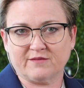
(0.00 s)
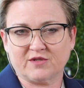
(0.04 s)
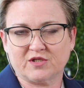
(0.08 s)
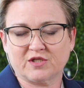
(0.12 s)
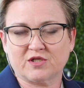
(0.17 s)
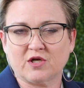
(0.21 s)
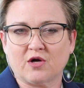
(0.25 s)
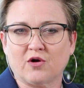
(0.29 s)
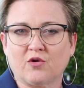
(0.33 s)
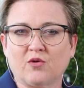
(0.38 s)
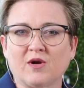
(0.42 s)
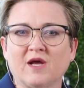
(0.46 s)

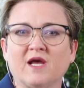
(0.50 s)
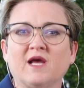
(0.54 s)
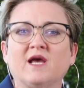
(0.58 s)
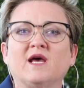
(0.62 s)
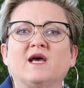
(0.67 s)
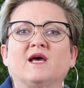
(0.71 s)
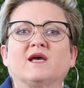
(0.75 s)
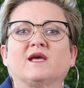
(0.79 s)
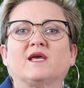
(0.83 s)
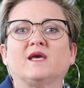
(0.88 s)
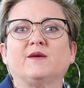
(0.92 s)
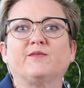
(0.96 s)
So
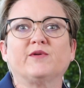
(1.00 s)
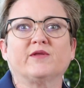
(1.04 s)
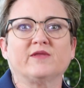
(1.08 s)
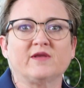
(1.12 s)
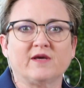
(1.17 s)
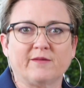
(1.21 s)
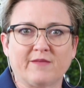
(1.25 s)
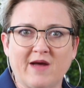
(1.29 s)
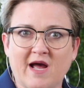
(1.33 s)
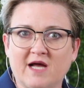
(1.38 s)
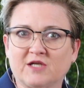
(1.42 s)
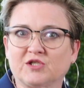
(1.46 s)
keeping the
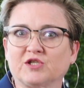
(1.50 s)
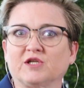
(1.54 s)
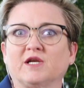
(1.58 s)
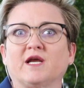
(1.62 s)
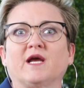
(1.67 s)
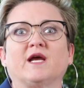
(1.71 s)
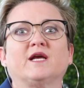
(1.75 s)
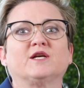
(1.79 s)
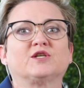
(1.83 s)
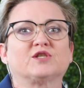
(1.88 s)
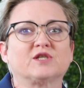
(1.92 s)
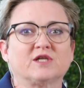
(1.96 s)

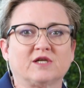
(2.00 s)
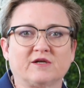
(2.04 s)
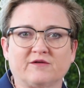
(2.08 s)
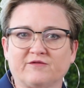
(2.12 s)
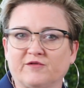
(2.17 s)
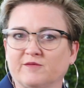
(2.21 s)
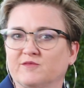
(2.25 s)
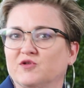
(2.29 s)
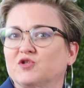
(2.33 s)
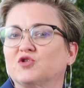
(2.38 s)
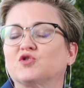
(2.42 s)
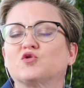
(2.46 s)
imagination
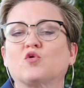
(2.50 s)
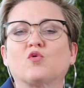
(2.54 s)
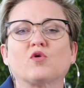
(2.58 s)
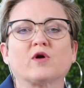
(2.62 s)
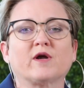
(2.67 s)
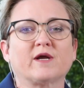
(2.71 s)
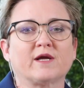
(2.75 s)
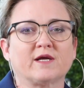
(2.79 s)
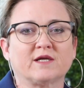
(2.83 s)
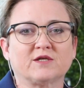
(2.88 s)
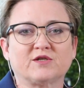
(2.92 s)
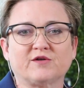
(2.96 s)
from
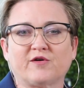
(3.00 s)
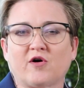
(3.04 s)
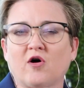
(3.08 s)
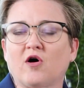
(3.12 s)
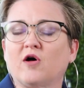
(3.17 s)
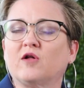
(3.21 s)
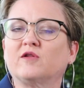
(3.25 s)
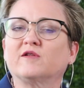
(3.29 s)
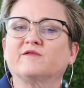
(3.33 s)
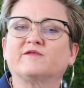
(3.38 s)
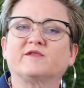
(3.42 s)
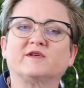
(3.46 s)
soaring into
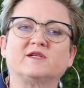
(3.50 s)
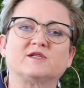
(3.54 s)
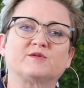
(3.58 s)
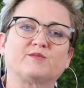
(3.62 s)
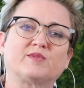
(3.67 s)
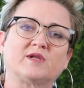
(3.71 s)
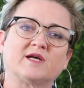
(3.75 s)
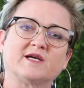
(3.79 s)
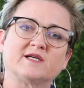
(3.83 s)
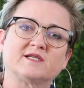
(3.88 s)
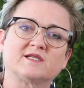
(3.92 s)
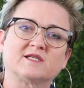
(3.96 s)
all of these
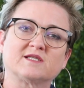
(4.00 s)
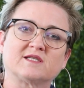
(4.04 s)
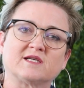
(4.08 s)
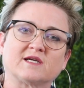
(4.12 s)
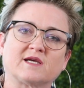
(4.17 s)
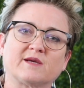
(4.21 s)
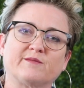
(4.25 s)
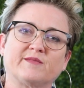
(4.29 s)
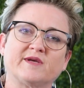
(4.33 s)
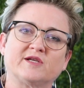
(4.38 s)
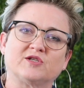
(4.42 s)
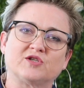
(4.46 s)
places that
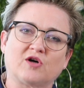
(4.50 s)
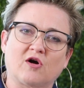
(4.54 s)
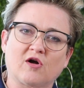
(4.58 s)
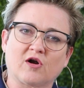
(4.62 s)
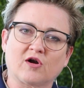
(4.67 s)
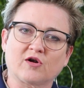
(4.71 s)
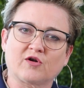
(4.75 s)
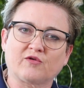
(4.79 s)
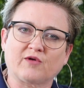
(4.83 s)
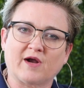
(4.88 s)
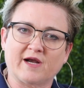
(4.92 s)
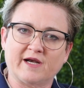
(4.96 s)
can be
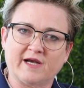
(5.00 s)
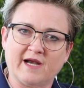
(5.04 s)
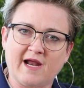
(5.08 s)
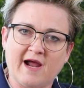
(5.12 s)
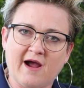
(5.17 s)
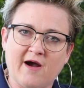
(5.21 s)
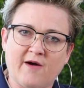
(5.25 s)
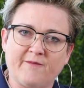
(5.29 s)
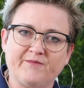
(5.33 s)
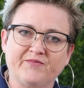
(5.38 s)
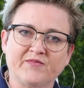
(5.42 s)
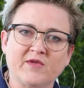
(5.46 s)
dark right
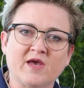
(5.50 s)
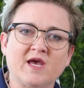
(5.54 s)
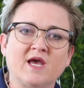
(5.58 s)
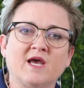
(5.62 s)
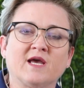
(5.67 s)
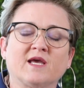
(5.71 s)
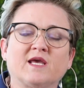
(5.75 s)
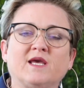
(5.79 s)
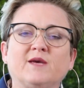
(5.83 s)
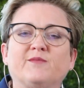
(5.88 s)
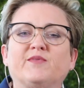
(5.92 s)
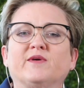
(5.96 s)
now,
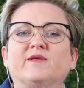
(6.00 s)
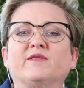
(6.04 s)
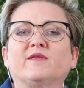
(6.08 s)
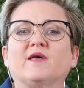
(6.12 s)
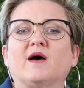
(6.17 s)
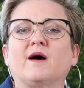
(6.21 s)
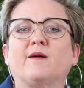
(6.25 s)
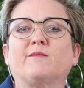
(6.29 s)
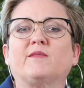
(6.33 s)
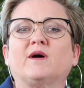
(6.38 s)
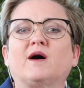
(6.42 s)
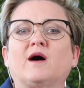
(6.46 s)
keeping
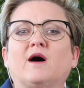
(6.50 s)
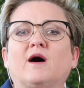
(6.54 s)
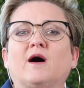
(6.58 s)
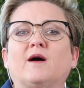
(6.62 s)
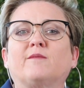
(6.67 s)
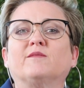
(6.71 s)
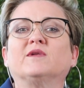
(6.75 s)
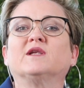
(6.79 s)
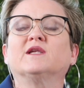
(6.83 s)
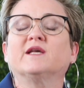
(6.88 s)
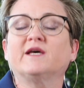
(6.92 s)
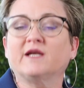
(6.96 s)
them
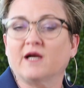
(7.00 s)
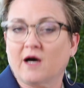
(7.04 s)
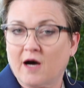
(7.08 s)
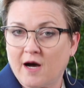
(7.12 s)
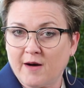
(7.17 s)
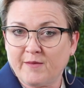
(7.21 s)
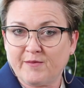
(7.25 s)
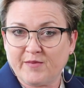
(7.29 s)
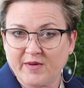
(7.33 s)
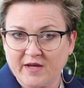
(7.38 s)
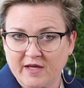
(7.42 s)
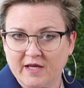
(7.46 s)
lit
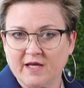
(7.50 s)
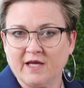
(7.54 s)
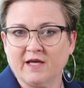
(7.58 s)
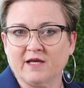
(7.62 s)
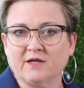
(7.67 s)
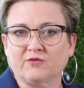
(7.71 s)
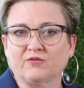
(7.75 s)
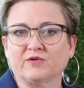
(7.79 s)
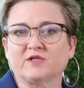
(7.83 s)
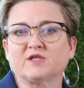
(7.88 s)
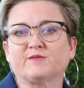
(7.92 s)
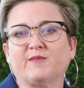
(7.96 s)
up
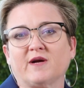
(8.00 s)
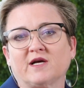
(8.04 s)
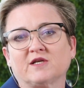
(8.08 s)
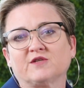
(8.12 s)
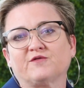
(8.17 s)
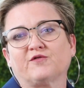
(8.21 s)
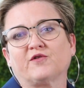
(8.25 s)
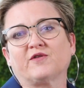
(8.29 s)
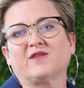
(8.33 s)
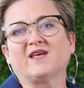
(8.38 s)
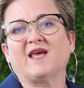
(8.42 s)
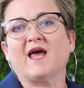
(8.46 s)
in respects
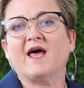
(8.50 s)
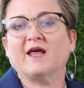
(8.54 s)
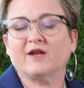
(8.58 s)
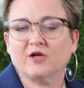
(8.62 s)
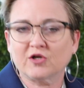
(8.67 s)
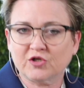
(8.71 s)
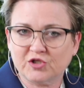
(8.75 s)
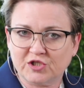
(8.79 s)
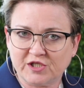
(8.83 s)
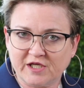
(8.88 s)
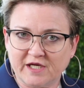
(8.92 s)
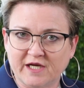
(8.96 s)
for the
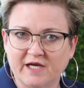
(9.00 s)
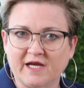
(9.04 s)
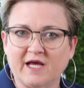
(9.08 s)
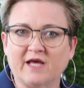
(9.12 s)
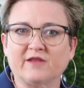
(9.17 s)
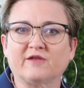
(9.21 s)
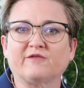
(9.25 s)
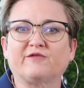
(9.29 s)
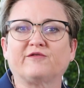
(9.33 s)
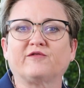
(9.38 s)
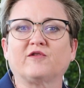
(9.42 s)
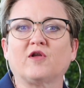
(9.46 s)
energy
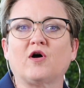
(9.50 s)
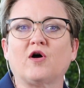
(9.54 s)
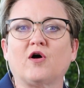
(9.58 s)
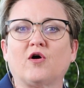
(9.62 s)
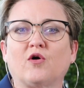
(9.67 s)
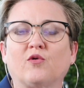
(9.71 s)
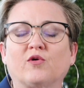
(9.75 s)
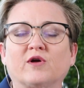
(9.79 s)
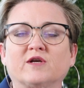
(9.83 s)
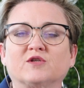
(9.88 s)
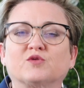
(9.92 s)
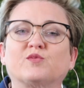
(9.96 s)
and the
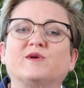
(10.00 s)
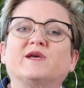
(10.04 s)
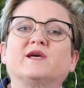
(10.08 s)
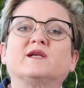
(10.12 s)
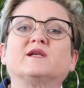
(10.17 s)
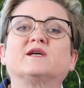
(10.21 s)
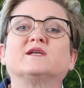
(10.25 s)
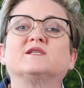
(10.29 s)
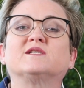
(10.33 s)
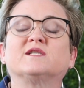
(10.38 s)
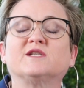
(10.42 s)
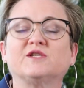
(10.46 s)
flow, because we can
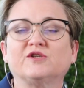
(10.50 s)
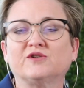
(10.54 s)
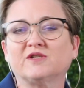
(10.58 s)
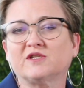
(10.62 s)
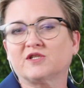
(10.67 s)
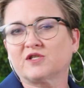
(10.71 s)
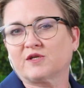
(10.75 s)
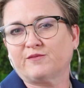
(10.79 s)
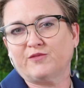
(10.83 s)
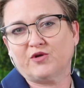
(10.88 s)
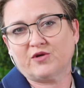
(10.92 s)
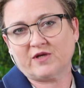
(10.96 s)
continue
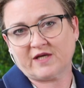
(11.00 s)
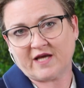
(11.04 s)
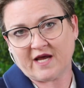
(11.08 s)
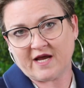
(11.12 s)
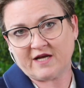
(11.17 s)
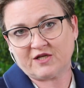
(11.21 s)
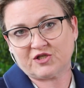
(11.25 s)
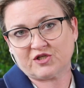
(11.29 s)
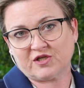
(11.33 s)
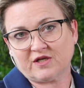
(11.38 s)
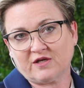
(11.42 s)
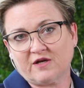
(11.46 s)
this
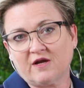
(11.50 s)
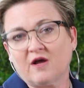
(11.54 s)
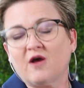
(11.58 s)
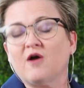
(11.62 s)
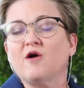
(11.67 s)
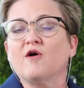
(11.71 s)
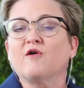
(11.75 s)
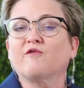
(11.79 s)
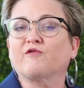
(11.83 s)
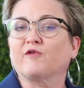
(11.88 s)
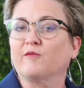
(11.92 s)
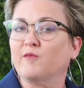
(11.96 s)
communication
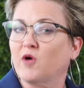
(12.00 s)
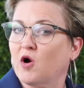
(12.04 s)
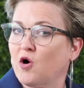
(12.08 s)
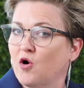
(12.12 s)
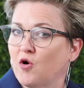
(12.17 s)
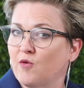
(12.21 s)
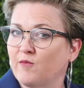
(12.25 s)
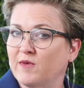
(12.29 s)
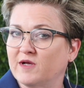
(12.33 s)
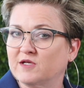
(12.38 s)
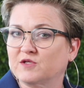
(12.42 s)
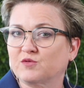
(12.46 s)
from
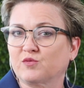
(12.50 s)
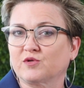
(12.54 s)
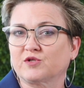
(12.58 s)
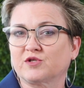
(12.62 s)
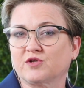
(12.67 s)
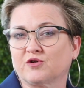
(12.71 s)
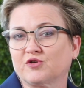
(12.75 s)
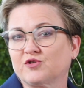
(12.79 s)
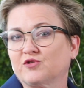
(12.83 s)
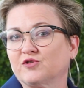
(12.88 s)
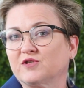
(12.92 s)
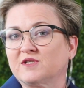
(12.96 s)
home as we're
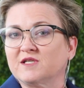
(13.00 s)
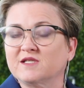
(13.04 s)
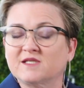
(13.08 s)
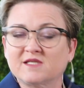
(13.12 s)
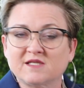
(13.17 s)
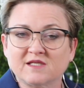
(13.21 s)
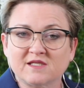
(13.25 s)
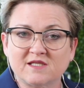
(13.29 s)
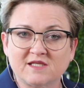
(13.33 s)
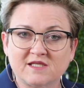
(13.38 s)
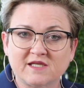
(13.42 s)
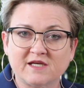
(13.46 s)
social
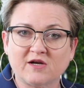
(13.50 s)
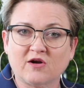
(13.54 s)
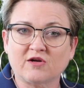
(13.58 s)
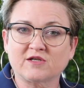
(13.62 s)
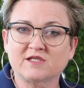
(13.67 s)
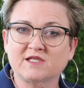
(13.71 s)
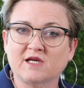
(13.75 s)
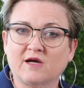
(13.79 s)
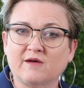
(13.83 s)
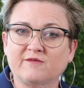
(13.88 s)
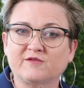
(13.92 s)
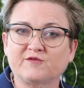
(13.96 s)
distancing
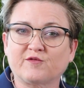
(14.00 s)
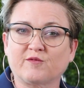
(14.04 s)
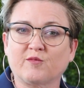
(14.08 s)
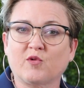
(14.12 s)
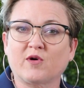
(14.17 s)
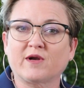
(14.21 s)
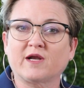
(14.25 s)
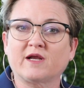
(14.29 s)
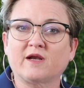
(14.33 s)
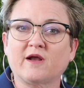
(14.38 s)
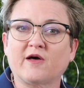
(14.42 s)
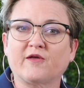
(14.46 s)
ourselves from
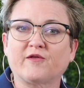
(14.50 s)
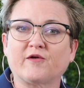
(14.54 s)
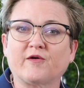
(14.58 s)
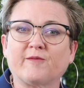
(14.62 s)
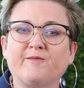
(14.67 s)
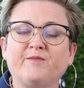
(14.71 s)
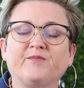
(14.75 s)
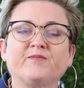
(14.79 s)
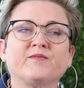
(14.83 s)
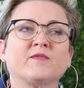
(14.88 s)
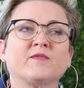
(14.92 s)
one another.